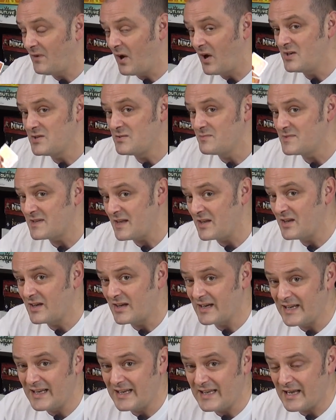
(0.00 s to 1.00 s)
items that you're
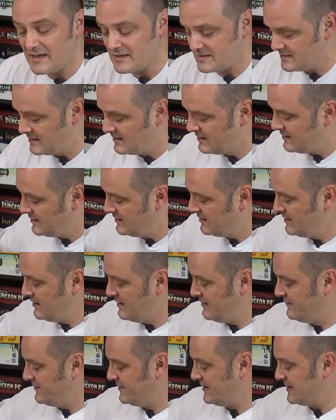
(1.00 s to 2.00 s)
going to get
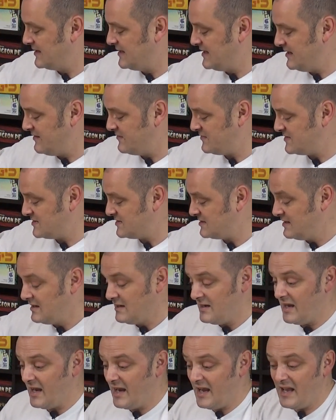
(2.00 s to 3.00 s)
for the gifts,
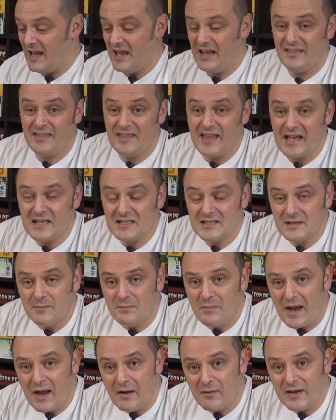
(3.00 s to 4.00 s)
and that's
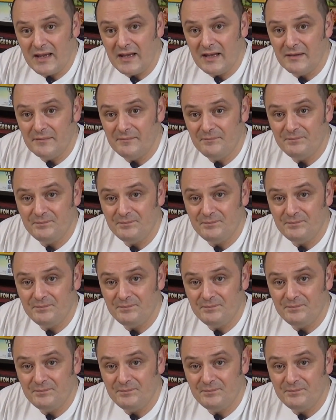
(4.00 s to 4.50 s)
about it.